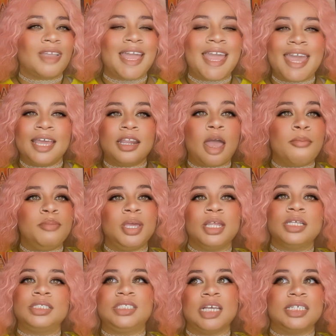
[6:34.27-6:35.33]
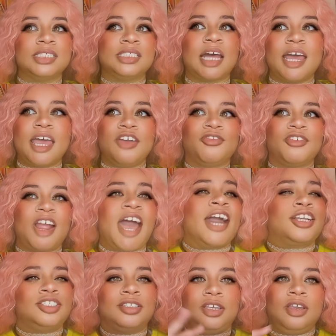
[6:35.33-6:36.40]
And Amina does not ever
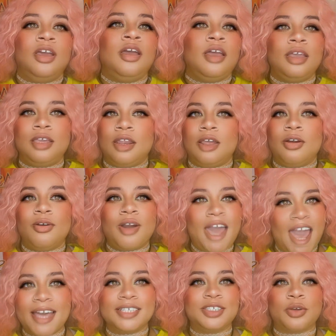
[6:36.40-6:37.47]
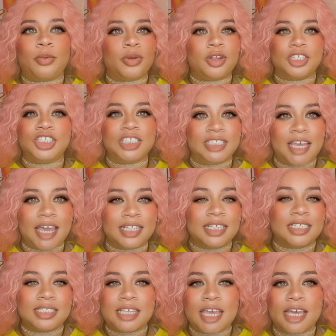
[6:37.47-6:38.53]
actually, you know, ask where she's at,
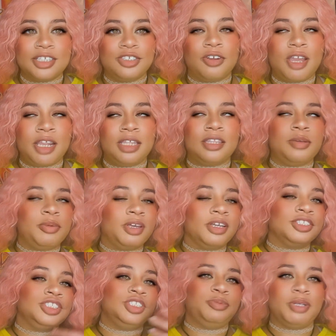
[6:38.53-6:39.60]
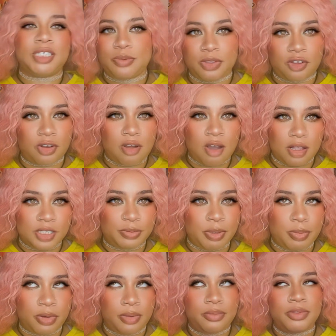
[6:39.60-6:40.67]
doesn't text her or anything because she's busy with her college
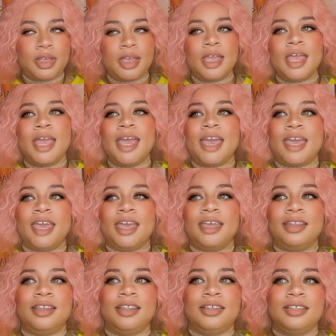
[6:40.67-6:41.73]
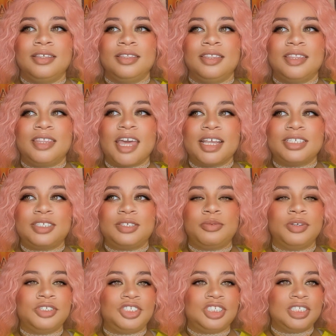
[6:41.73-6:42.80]
people. And that's
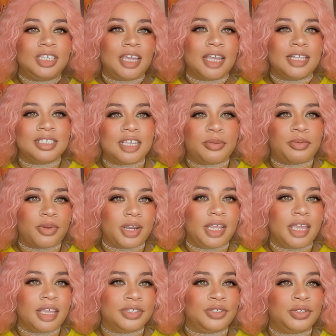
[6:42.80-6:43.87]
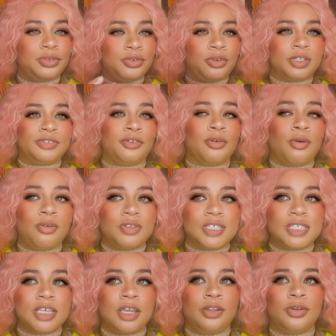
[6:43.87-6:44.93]
when she ends up running into Christopher
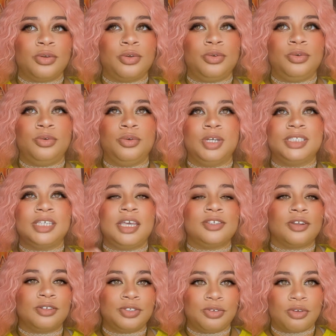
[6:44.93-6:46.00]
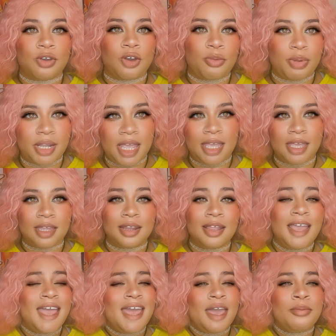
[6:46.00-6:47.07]
Olsen, who takes her to Copenhagen
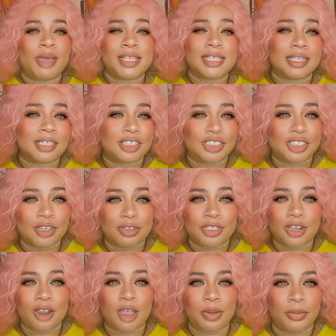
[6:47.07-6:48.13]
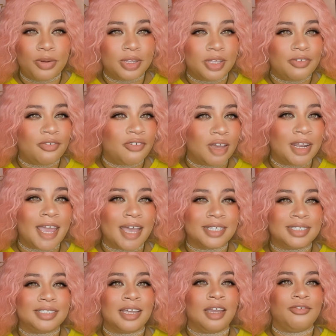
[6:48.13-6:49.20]
and basically shows her a really fun
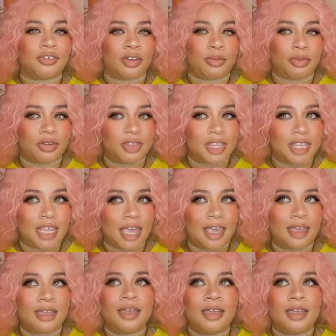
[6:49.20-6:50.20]
ass time for her birthday.